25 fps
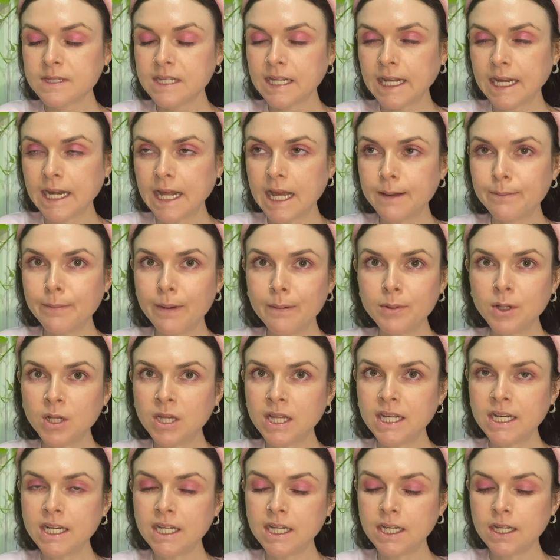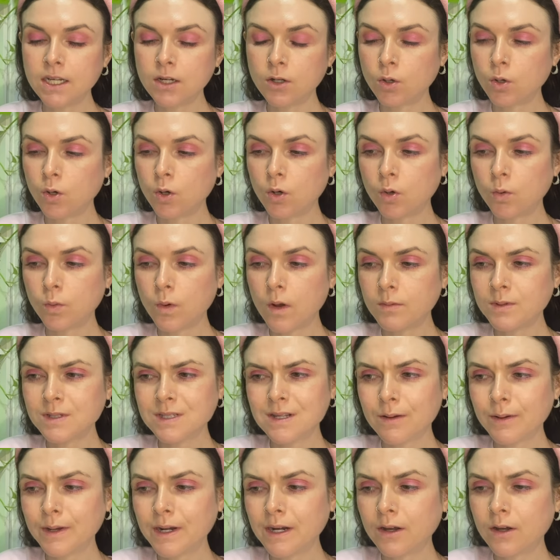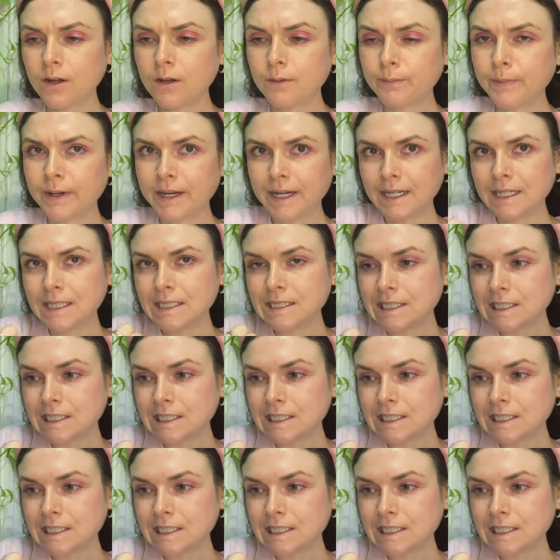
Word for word: like an air bubble in it or what was going on, but